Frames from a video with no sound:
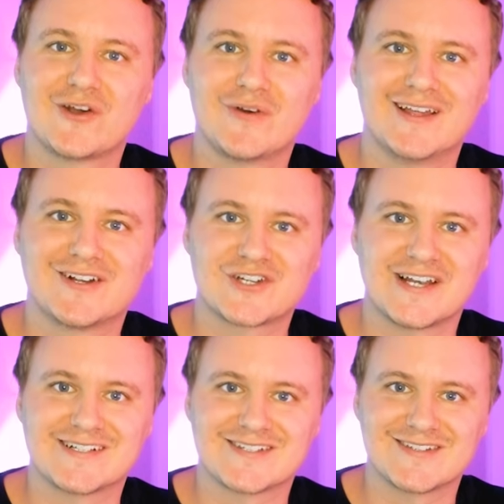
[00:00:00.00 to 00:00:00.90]
go ahead and
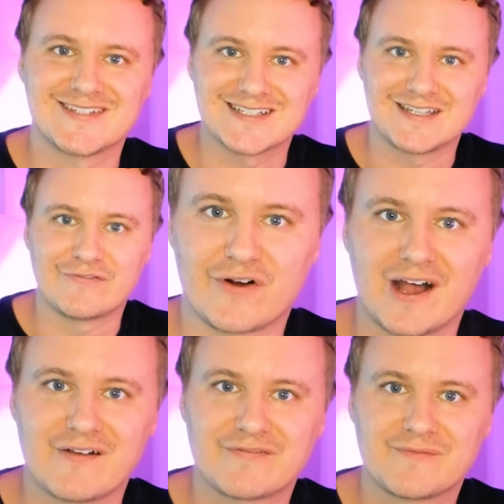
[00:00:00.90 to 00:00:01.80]
change it to
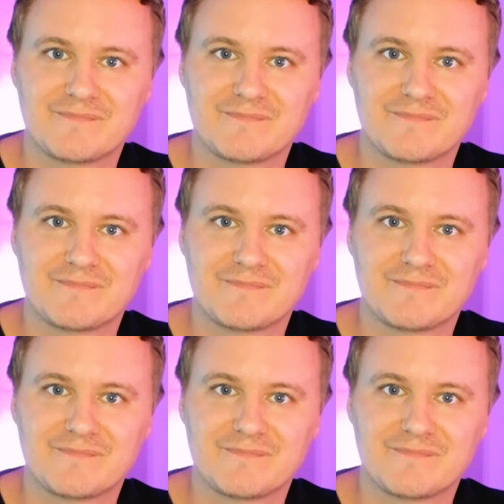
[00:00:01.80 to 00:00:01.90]
65.